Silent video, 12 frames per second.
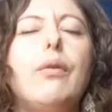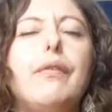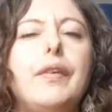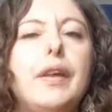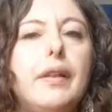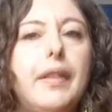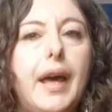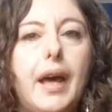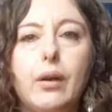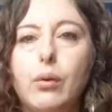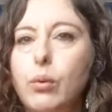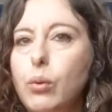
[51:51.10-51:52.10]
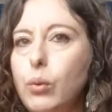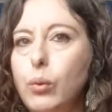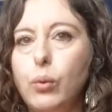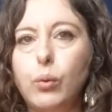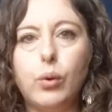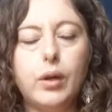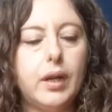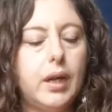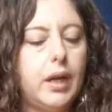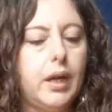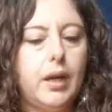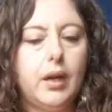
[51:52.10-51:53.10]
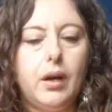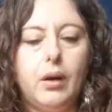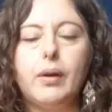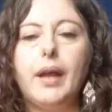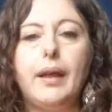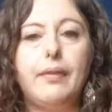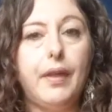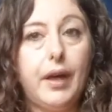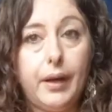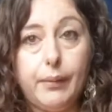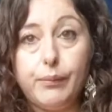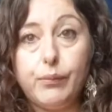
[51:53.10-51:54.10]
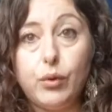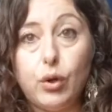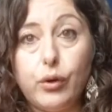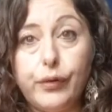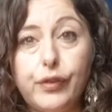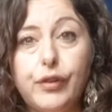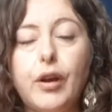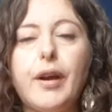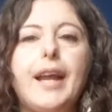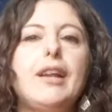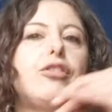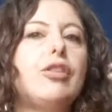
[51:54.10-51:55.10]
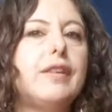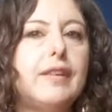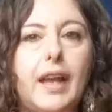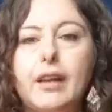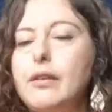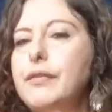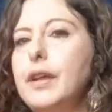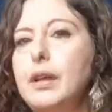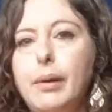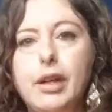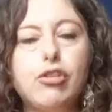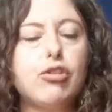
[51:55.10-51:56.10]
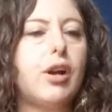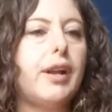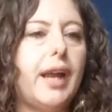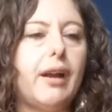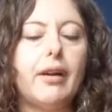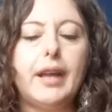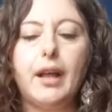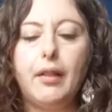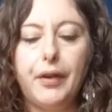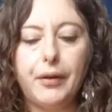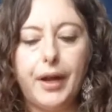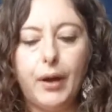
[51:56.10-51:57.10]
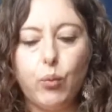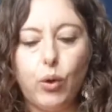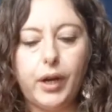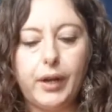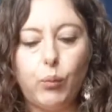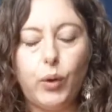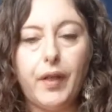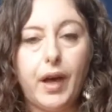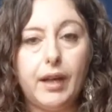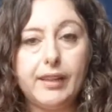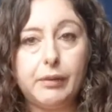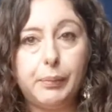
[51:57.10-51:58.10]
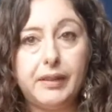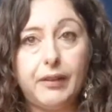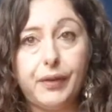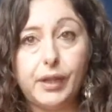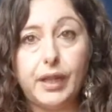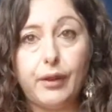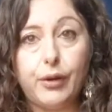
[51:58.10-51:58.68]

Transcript: Feel that. Ooh. Okay, the Earth Star Angels, Sandalphon, Metatron, Ariel, they're now working with us specifically.